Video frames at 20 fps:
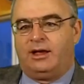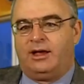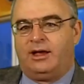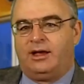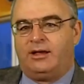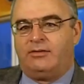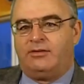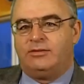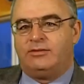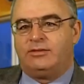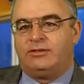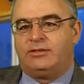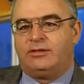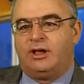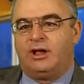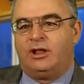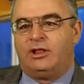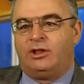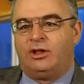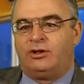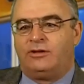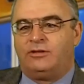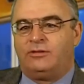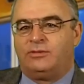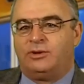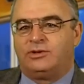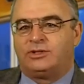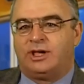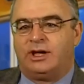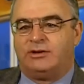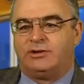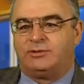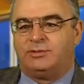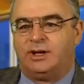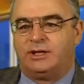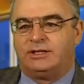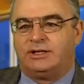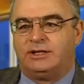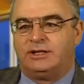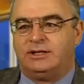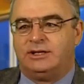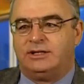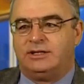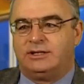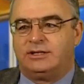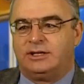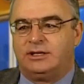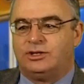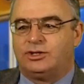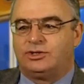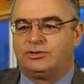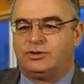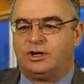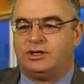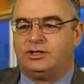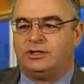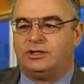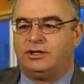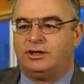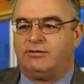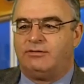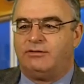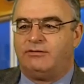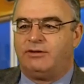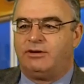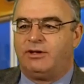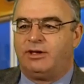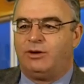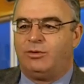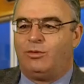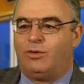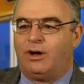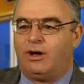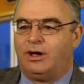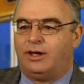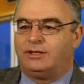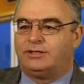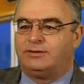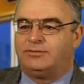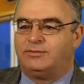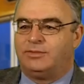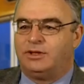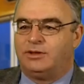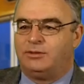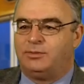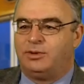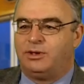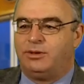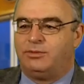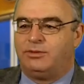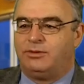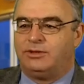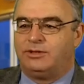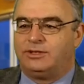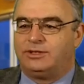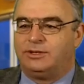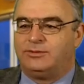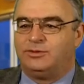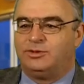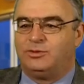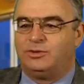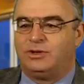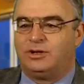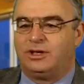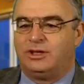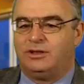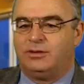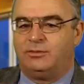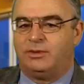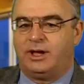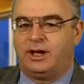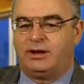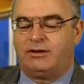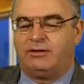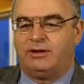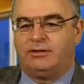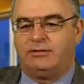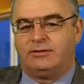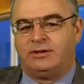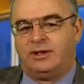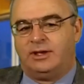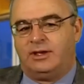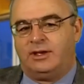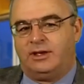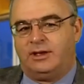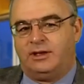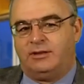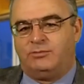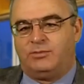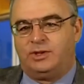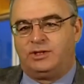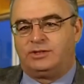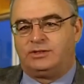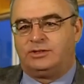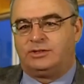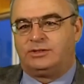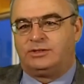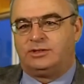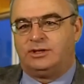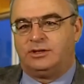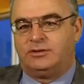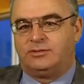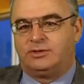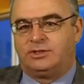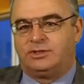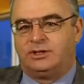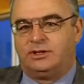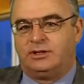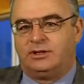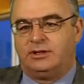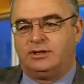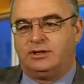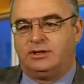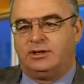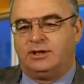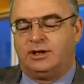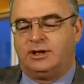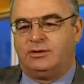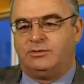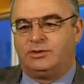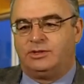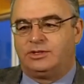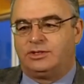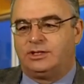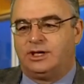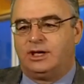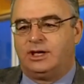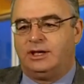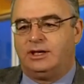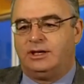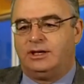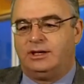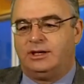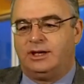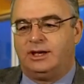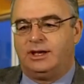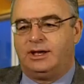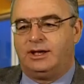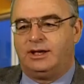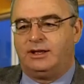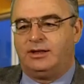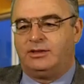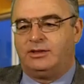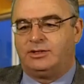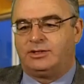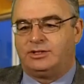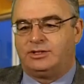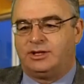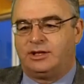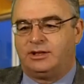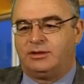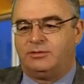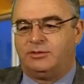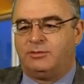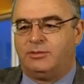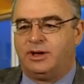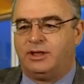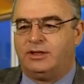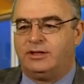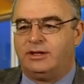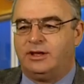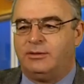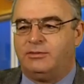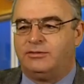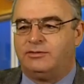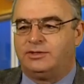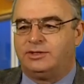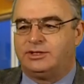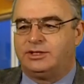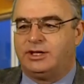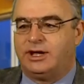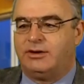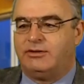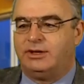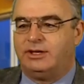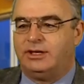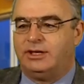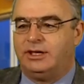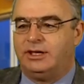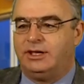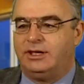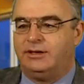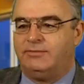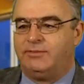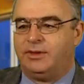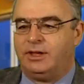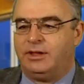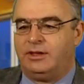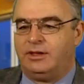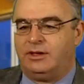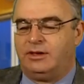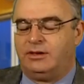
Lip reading: A lot of the most charismatic leaders, strangely enough, are very quiet. They're the people that seem to work in the background. In business terms, certainly, I would say there's a gentleman by the name of Sir Terry Leahy,